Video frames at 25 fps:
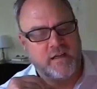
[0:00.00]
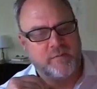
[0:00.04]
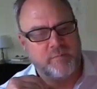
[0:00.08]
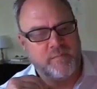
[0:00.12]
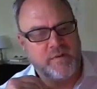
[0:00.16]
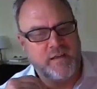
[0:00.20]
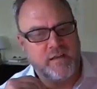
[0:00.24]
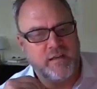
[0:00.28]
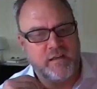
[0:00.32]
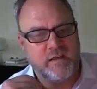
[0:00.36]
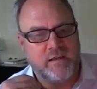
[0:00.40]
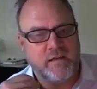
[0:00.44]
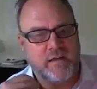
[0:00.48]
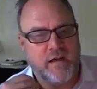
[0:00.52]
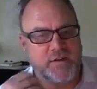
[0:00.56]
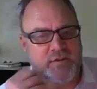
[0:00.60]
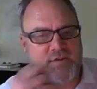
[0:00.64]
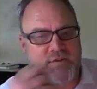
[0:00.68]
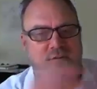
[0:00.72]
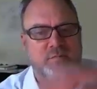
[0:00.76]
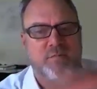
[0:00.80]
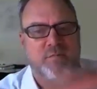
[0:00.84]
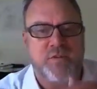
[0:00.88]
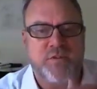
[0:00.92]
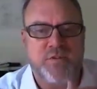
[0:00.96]
being
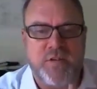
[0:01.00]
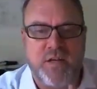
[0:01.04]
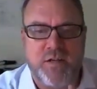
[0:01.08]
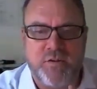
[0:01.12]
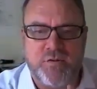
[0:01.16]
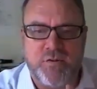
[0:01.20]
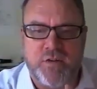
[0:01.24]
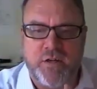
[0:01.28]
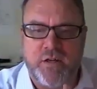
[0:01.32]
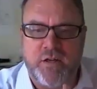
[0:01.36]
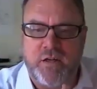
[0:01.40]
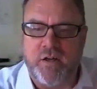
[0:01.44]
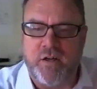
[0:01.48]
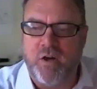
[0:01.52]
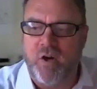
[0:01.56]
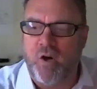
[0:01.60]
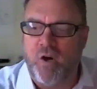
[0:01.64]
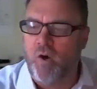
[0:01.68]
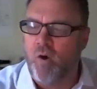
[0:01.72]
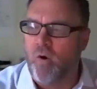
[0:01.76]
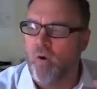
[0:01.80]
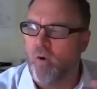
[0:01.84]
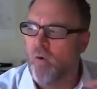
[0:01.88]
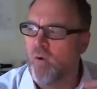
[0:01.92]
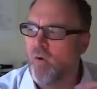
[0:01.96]
customer centric
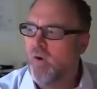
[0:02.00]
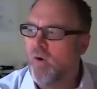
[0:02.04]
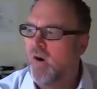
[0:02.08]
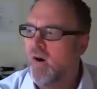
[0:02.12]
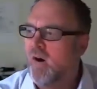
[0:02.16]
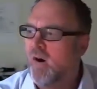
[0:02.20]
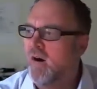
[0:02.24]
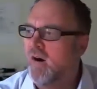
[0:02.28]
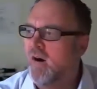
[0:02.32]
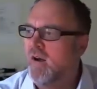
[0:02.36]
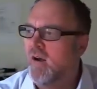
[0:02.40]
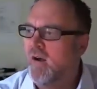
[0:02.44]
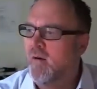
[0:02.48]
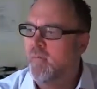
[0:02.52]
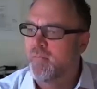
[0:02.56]
or